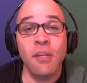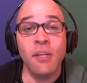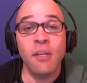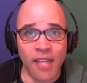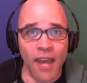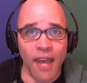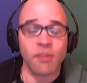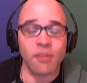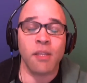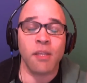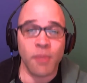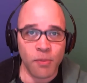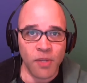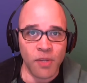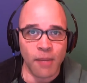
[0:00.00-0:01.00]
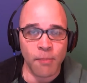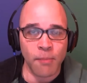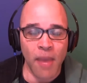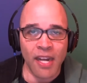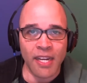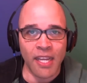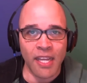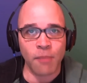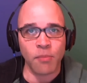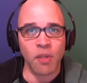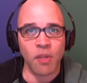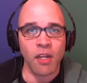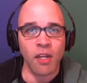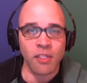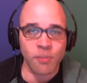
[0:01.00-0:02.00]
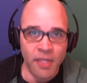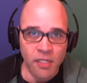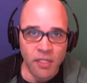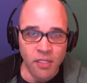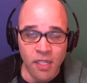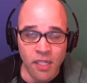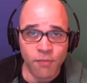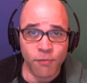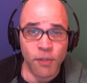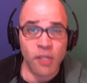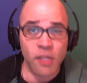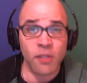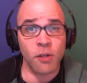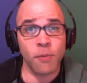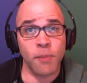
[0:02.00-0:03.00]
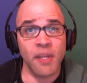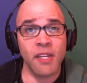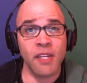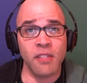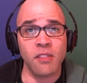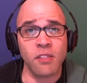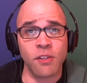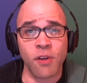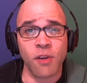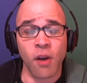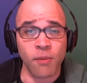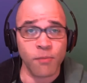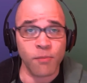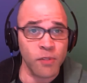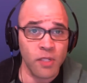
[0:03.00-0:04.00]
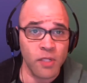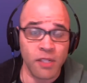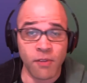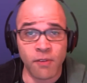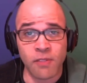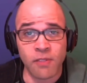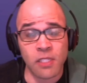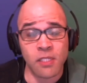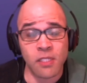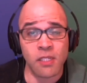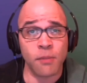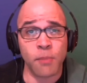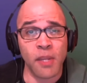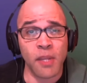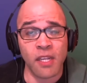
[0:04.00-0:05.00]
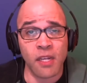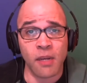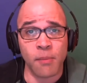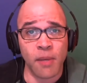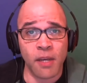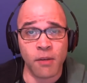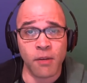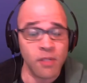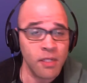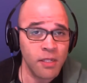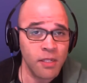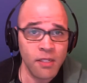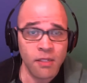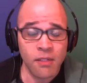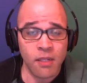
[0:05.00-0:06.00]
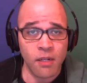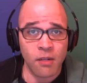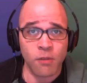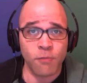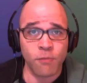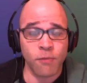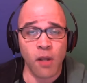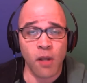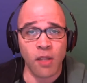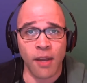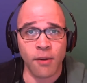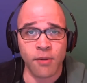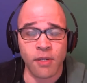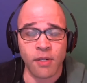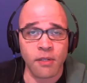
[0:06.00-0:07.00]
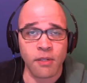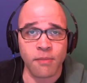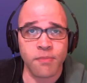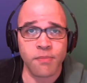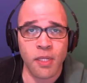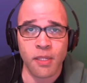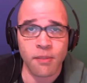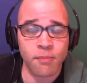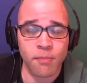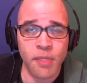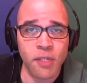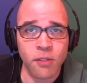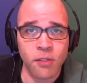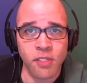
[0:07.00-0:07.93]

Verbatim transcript: yeah, some people get mad at game blogs because they feel their opinions are harmful, even if it's just an opinion about, Fallout or Mirror's